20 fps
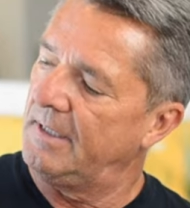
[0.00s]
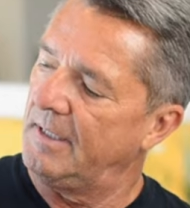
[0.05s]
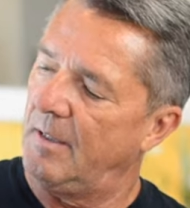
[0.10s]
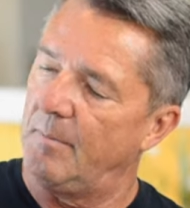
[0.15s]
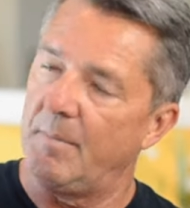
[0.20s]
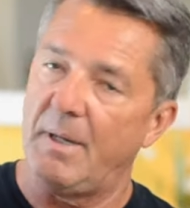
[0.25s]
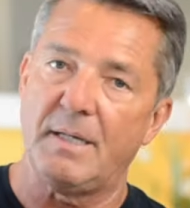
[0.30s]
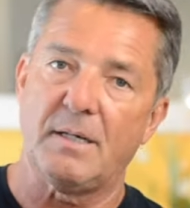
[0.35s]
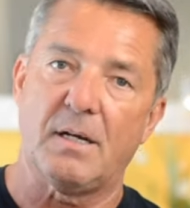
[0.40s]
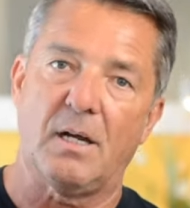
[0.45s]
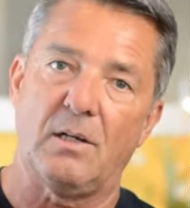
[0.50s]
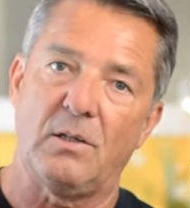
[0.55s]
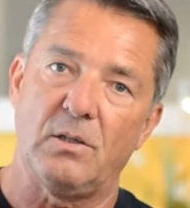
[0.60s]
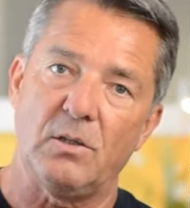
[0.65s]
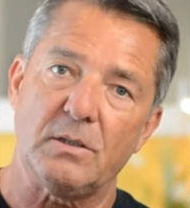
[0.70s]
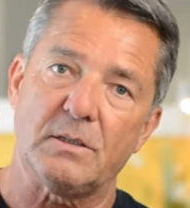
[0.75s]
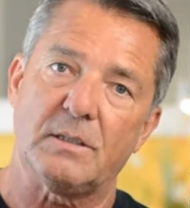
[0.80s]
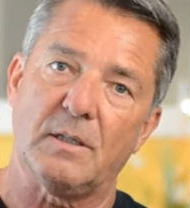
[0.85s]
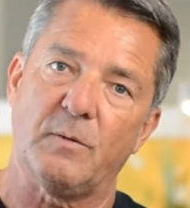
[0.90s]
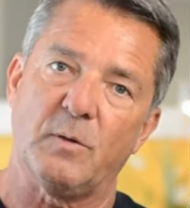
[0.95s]
It may not
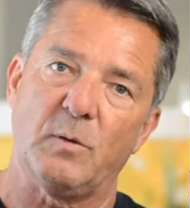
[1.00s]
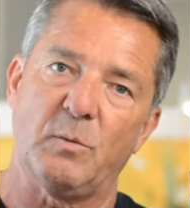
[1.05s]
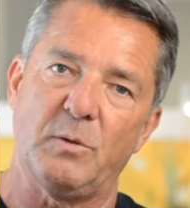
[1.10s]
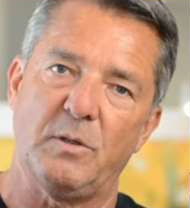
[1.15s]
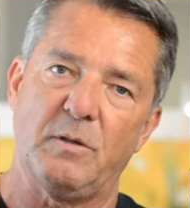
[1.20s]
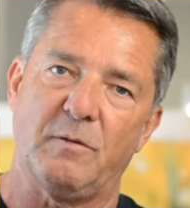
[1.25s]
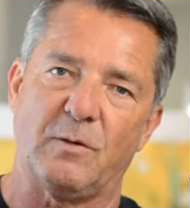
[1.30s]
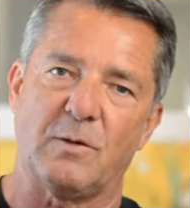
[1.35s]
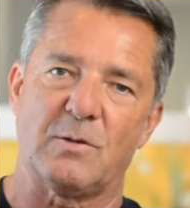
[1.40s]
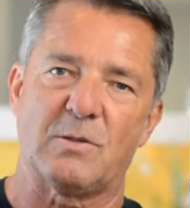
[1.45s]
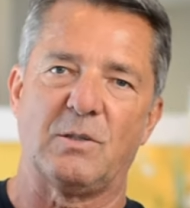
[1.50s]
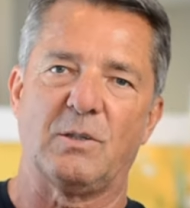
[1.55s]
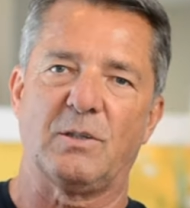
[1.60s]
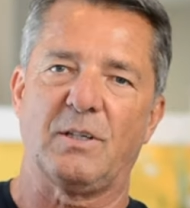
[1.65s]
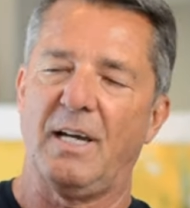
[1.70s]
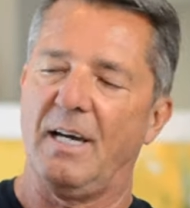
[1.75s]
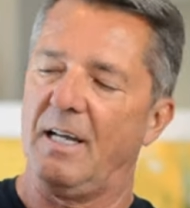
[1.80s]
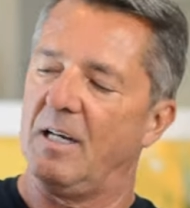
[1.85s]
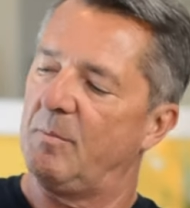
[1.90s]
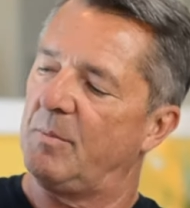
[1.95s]
look different when you first
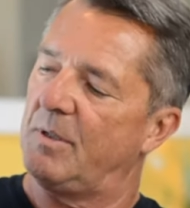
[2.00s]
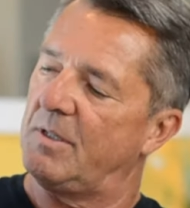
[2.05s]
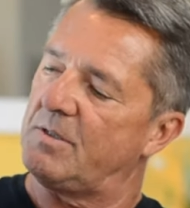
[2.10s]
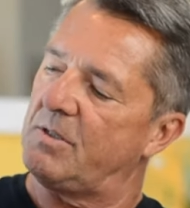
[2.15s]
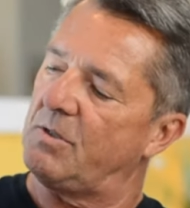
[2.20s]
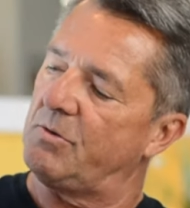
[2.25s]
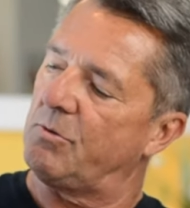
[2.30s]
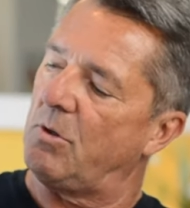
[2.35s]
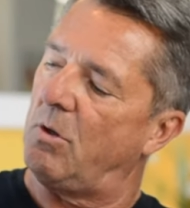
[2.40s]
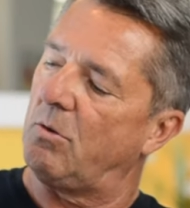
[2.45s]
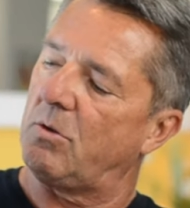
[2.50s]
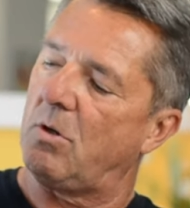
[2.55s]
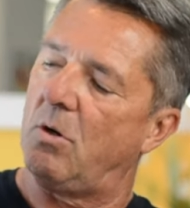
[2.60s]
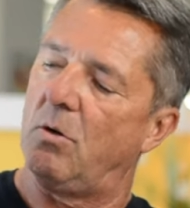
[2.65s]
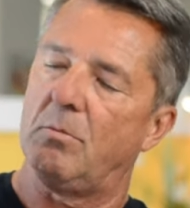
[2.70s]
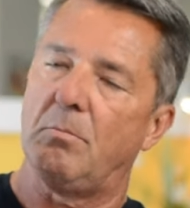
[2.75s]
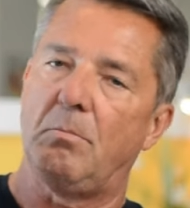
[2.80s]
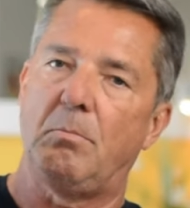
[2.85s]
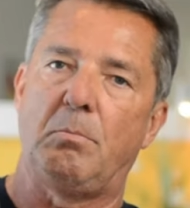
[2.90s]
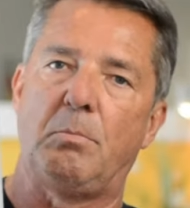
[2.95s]
look at it, but it's a
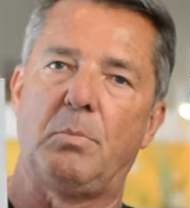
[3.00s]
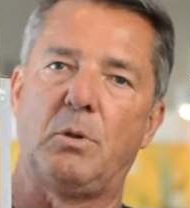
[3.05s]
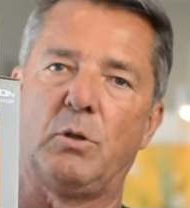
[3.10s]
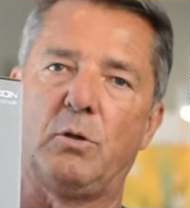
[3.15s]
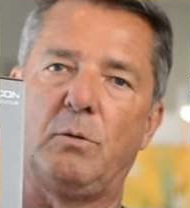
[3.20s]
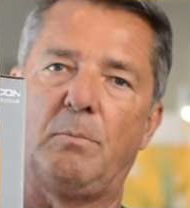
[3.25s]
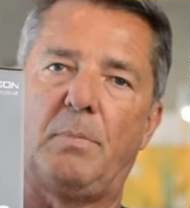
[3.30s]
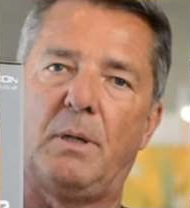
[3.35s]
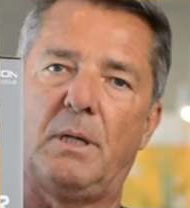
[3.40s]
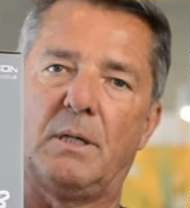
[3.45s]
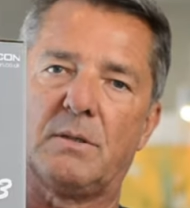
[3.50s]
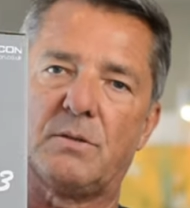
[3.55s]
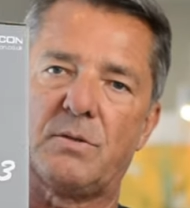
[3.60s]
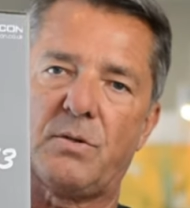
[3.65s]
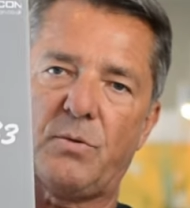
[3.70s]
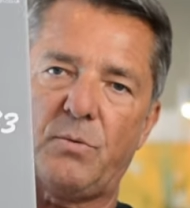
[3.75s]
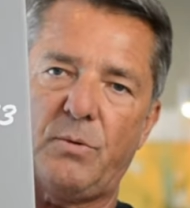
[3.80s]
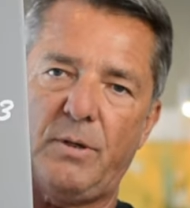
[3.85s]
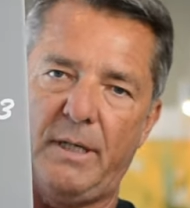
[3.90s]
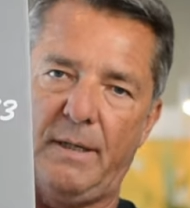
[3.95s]
DROCON Blue Bugs
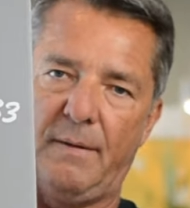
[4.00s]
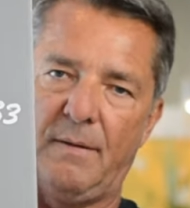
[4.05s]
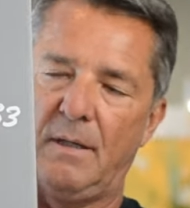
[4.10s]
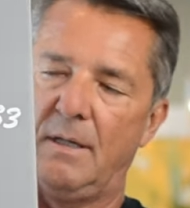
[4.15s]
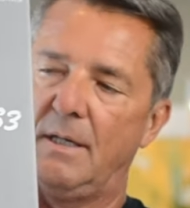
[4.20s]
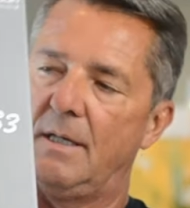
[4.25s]
3.